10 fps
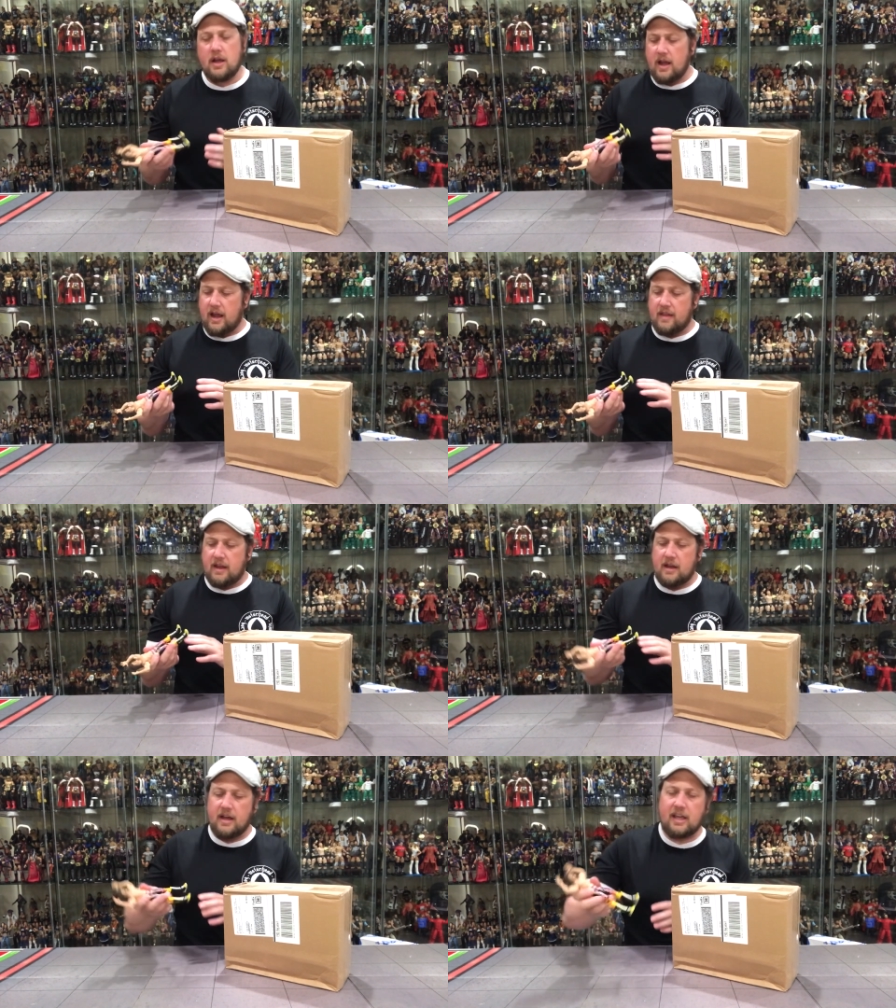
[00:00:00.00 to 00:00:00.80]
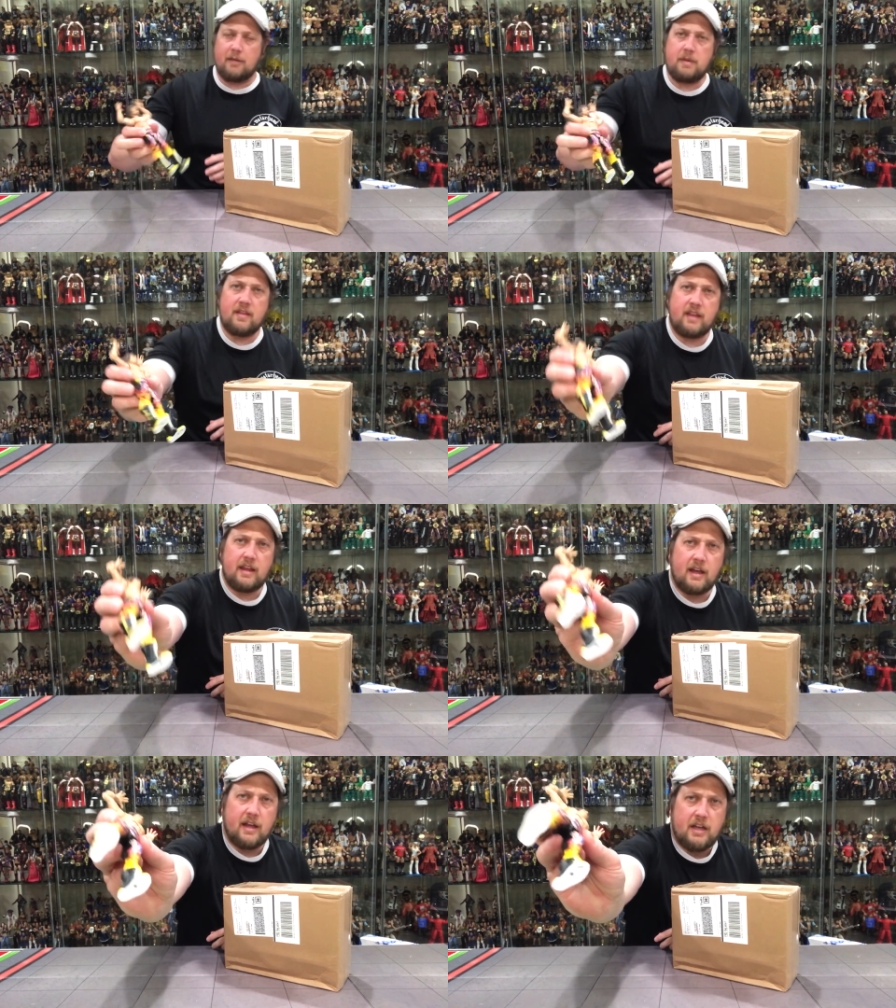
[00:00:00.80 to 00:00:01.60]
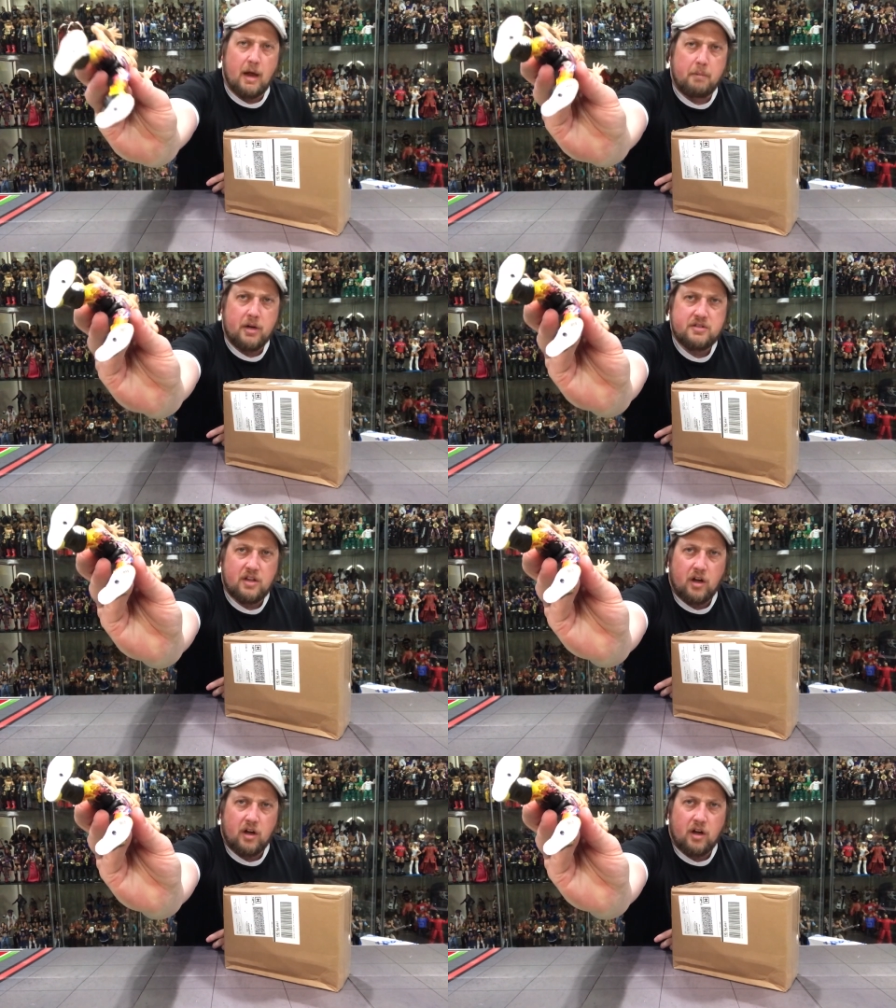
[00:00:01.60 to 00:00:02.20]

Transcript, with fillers: and then give me the numbers that